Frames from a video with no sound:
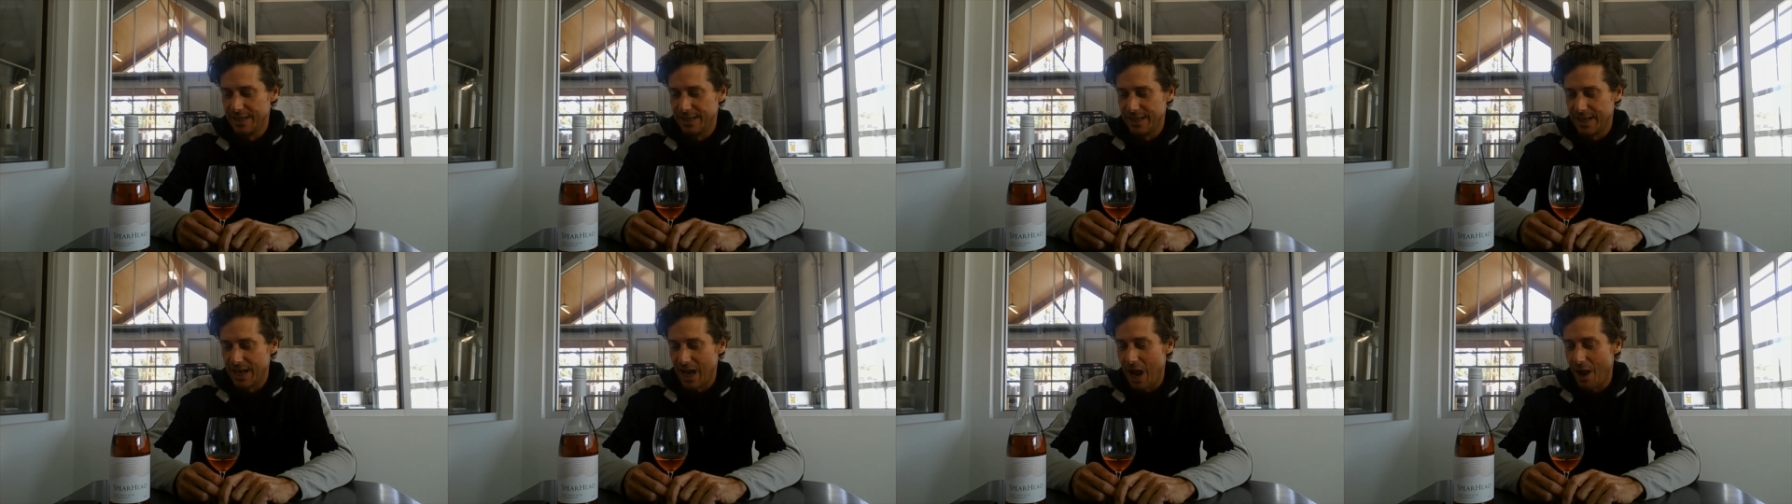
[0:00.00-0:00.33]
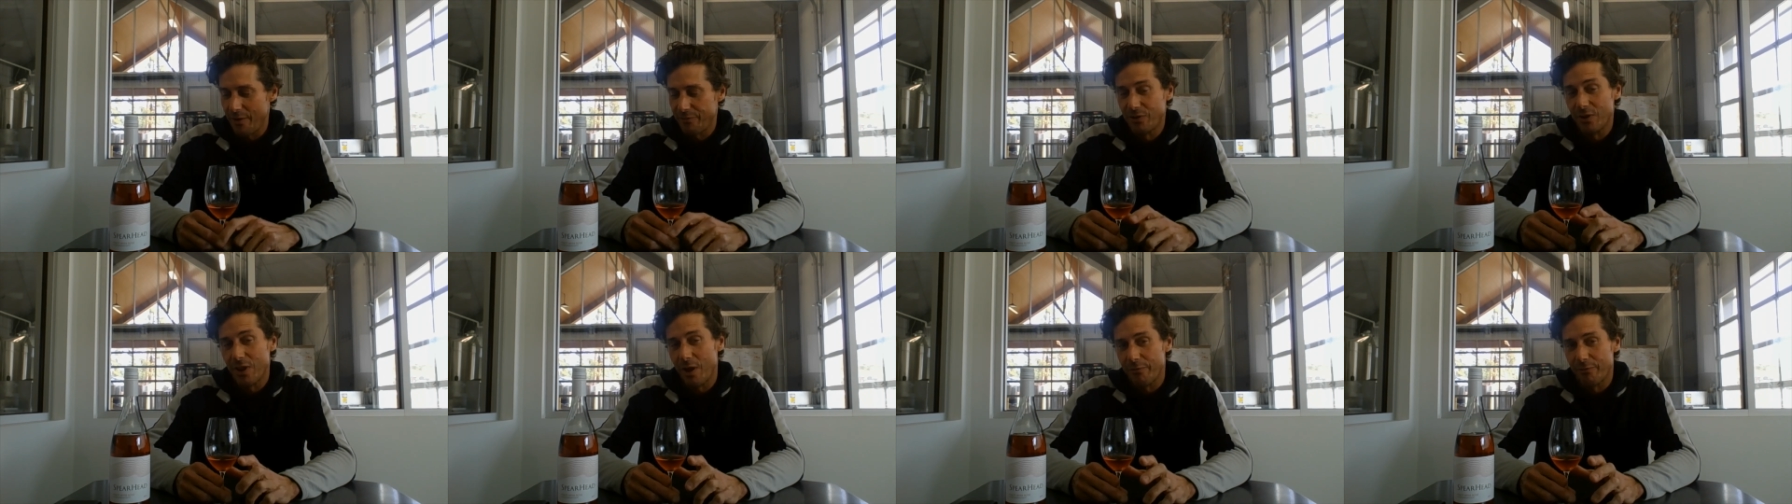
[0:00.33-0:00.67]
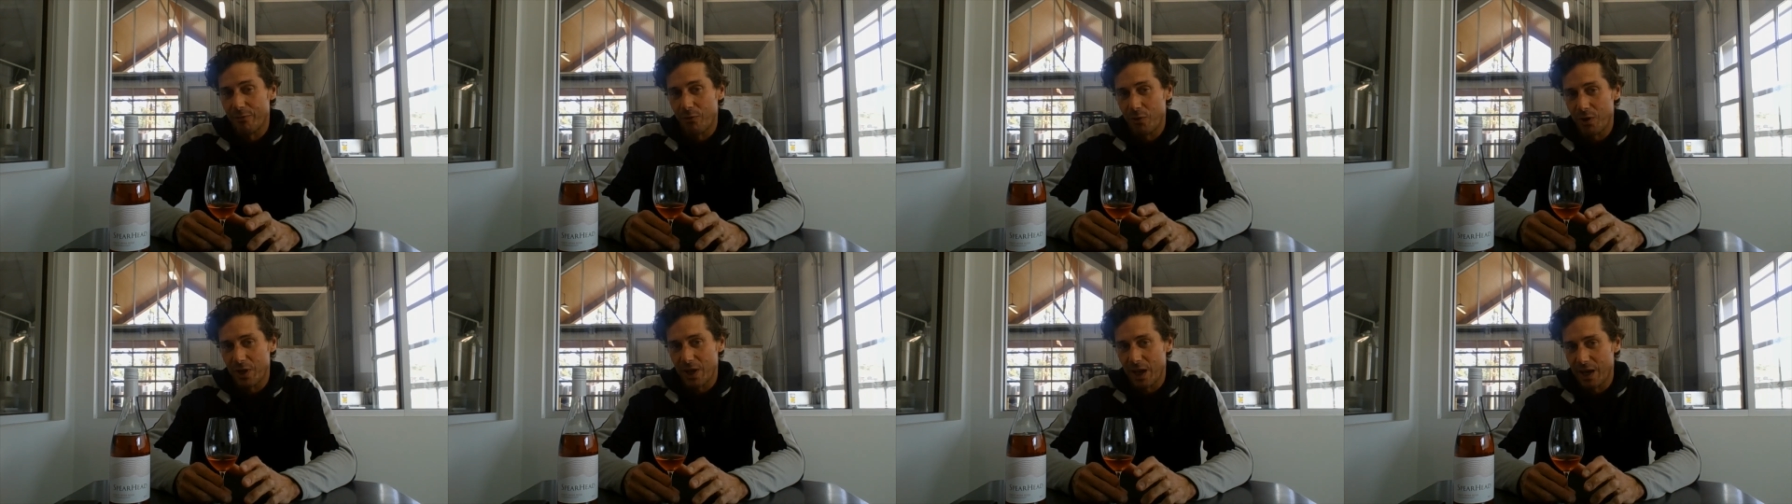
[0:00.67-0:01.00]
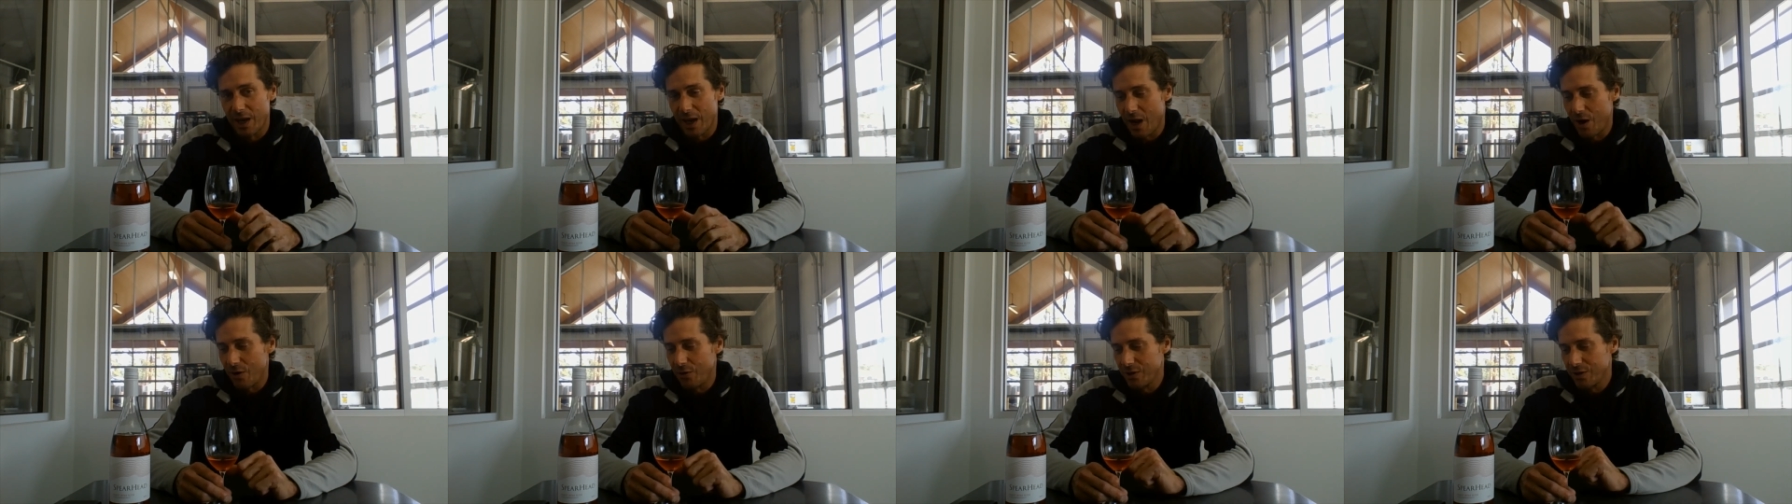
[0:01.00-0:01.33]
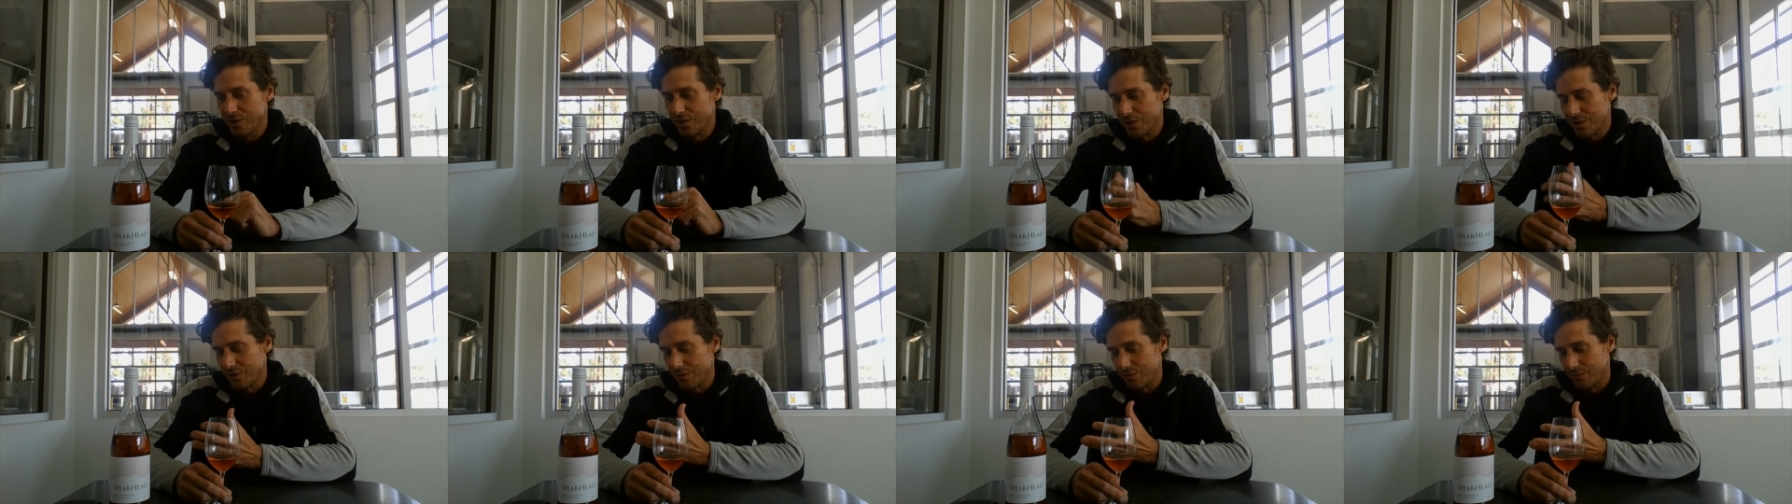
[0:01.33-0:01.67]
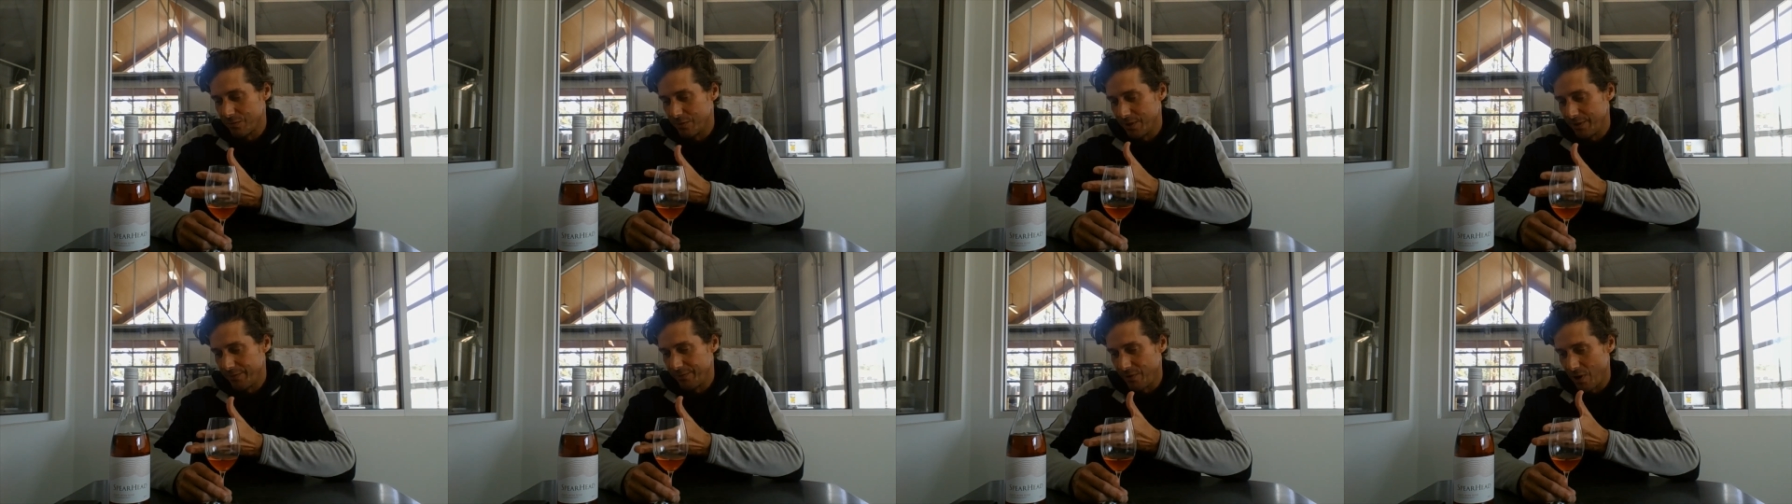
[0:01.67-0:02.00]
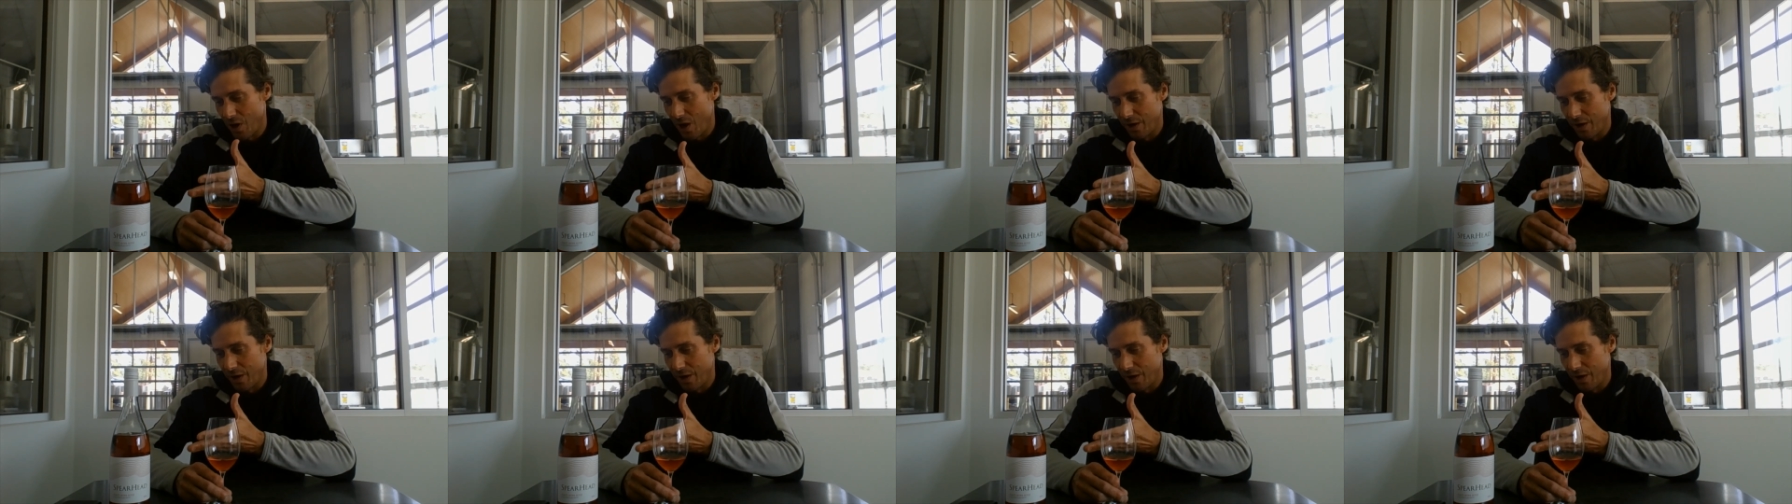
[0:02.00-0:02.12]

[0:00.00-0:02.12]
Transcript: After that 48 hours, we've